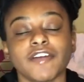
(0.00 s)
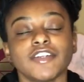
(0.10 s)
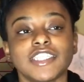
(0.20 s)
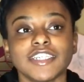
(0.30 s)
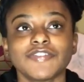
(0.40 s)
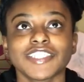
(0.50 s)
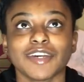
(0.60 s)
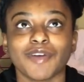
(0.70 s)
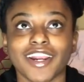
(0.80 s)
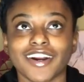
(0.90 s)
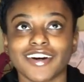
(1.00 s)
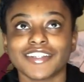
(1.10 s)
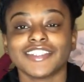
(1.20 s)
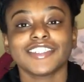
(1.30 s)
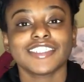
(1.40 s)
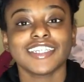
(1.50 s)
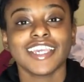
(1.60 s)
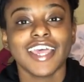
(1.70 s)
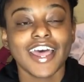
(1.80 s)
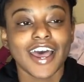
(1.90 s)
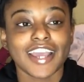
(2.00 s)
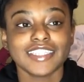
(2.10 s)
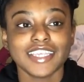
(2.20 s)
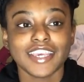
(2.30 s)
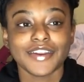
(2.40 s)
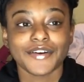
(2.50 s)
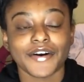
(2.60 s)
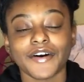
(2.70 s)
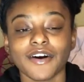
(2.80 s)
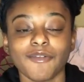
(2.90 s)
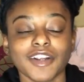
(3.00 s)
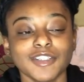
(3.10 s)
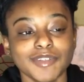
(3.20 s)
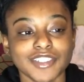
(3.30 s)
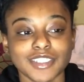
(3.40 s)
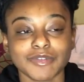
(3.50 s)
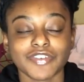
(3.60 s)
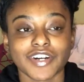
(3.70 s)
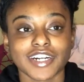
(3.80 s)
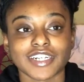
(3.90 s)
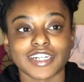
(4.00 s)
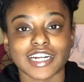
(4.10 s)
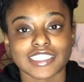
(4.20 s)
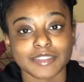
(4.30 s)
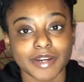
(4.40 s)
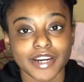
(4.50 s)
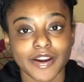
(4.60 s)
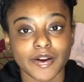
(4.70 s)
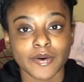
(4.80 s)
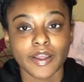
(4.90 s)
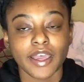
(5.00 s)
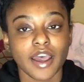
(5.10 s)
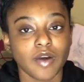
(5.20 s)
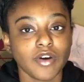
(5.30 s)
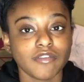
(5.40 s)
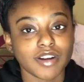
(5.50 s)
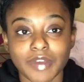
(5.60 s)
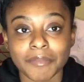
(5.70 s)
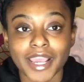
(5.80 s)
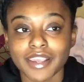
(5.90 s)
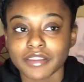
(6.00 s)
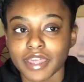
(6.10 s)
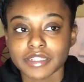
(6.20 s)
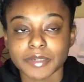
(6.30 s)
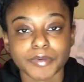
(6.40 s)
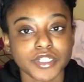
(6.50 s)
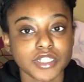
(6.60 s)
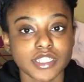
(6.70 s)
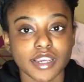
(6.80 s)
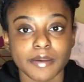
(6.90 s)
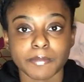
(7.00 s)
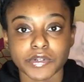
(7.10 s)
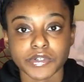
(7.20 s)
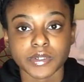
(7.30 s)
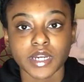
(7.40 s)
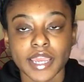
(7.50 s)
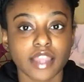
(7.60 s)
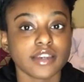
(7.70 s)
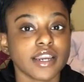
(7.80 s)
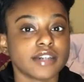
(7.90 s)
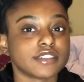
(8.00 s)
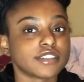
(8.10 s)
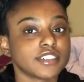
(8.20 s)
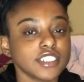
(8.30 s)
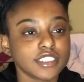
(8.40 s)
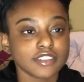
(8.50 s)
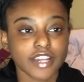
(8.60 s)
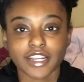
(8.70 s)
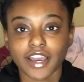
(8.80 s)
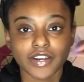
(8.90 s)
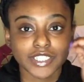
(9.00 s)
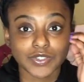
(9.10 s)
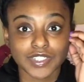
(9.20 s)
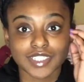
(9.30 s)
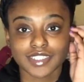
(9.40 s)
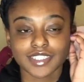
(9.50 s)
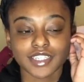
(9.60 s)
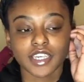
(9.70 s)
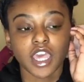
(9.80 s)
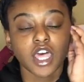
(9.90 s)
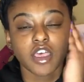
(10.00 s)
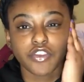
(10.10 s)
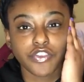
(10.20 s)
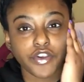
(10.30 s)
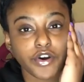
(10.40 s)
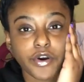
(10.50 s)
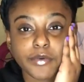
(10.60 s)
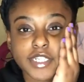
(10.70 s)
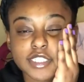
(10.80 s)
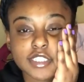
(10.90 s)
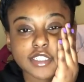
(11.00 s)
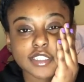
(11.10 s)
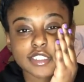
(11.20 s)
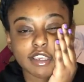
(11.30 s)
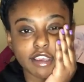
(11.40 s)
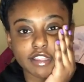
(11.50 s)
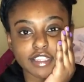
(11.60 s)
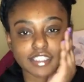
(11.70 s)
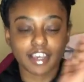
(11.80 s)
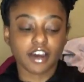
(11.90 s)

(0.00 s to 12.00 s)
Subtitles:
my routine for taking my hair out. Usually I take a whole bunch of pictures before I take my hair out. However, I'm not in like the picture taking mood. I look kind of crusty right now, as you can see. So we're just gonna take this